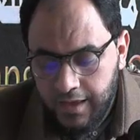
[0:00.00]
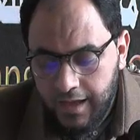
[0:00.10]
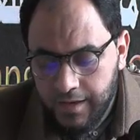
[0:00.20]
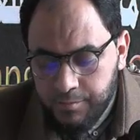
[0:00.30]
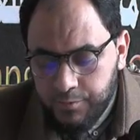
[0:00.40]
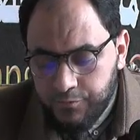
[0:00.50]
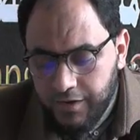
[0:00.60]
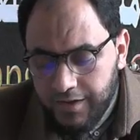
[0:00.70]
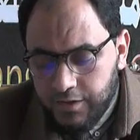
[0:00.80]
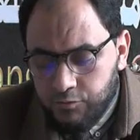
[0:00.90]
and
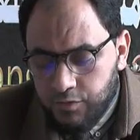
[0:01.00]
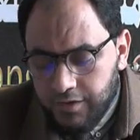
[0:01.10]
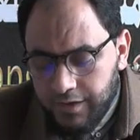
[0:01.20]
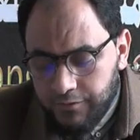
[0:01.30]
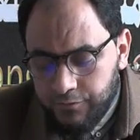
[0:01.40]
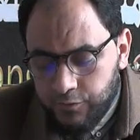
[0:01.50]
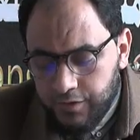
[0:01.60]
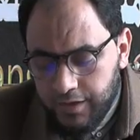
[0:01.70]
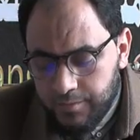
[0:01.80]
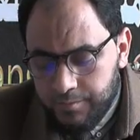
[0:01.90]
provided relief for
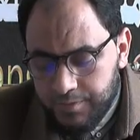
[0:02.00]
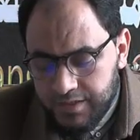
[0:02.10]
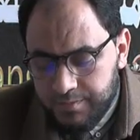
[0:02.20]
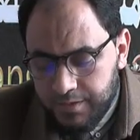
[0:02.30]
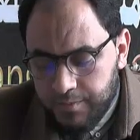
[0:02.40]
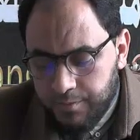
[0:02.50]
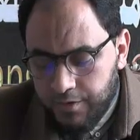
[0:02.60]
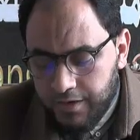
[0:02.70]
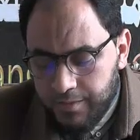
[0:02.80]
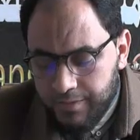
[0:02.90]
him, peace be
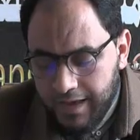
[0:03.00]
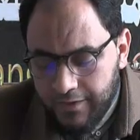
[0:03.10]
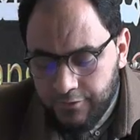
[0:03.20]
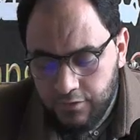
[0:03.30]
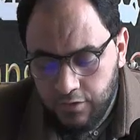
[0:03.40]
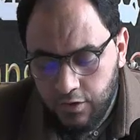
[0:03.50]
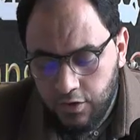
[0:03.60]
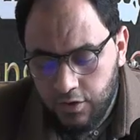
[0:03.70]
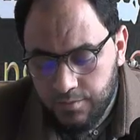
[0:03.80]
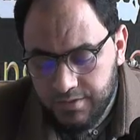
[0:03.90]
upon him, after the
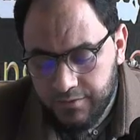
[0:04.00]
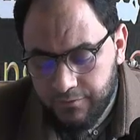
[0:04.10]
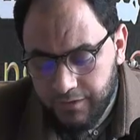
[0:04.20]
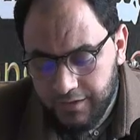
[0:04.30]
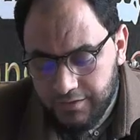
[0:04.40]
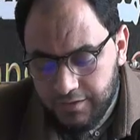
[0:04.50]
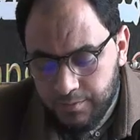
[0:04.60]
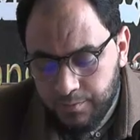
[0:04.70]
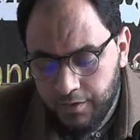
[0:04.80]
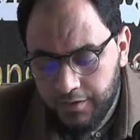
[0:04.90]
harms inflicted
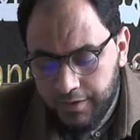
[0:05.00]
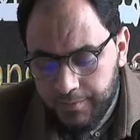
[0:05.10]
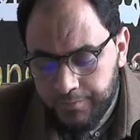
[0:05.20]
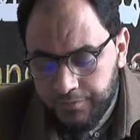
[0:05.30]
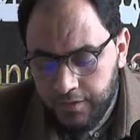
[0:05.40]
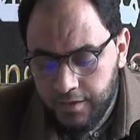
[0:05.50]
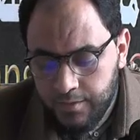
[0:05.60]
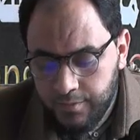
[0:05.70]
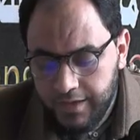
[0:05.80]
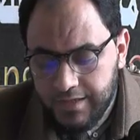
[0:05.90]
upon him
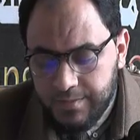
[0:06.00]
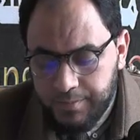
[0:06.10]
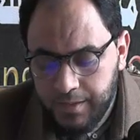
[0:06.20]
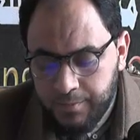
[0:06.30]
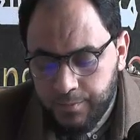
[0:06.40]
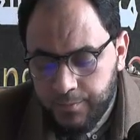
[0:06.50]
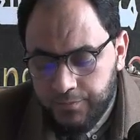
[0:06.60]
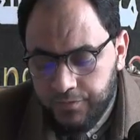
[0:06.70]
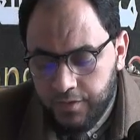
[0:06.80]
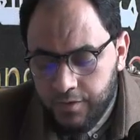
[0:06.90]
by his people,
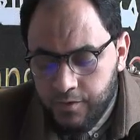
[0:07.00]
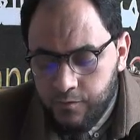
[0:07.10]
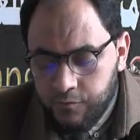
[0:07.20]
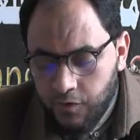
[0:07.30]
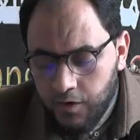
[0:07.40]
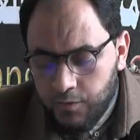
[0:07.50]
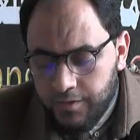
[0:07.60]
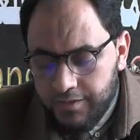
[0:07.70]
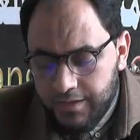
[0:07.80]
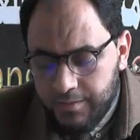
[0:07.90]

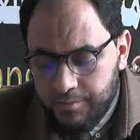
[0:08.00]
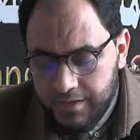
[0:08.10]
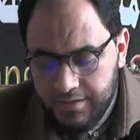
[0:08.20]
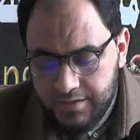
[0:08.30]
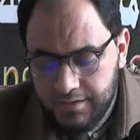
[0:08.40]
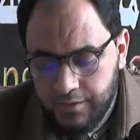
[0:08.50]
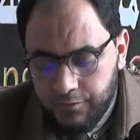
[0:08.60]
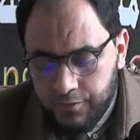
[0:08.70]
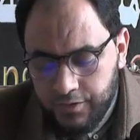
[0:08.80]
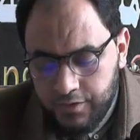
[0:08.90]
following the immense
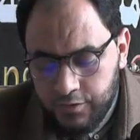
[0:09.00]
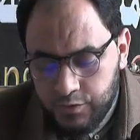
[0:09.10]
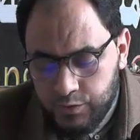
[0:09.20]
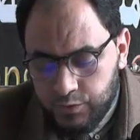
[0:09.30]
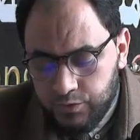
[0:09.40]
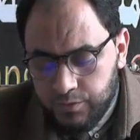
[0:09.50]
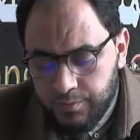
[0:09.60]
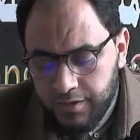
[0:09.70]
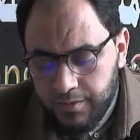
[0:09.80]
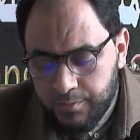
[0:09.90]
suffering endured
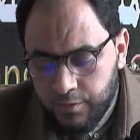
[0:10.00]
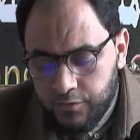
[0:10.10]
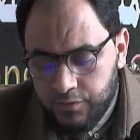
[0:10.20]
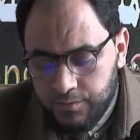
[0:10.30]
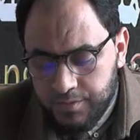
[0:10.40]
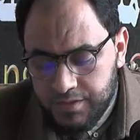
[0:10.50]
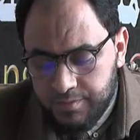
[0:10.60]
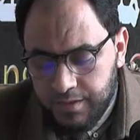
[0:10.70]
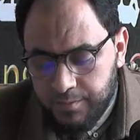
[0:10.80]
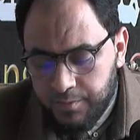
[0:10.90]
by the Prophet, peace
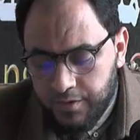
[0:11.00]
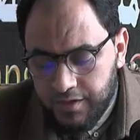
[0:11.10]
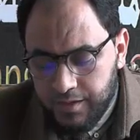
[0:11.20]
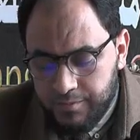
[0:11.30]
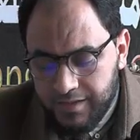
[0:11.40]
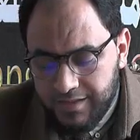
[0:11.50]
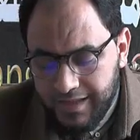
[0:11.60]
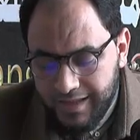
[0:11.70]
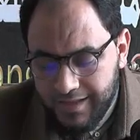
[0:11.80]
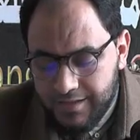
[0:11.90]
be upon him, at the
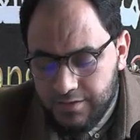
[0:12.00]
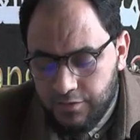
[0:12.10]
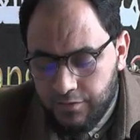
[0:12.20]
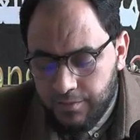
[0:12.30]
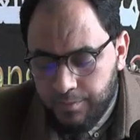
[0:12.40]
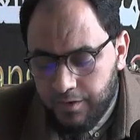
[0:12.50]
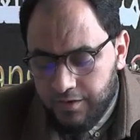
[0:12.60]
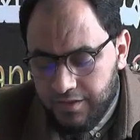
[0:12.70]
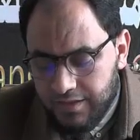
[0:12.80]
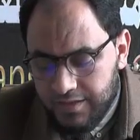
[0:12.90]
hands of the
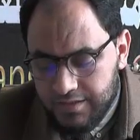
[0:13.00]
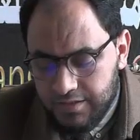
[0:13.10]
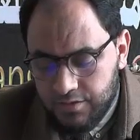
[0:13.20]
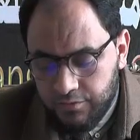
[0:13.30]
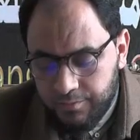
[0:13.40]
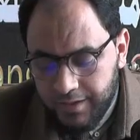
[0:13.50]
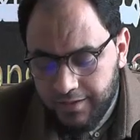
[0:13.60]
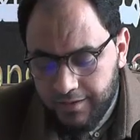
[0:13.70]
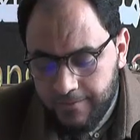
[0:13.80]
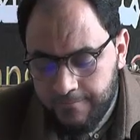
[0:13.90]
polytheists of
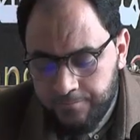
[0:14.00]
Mecca,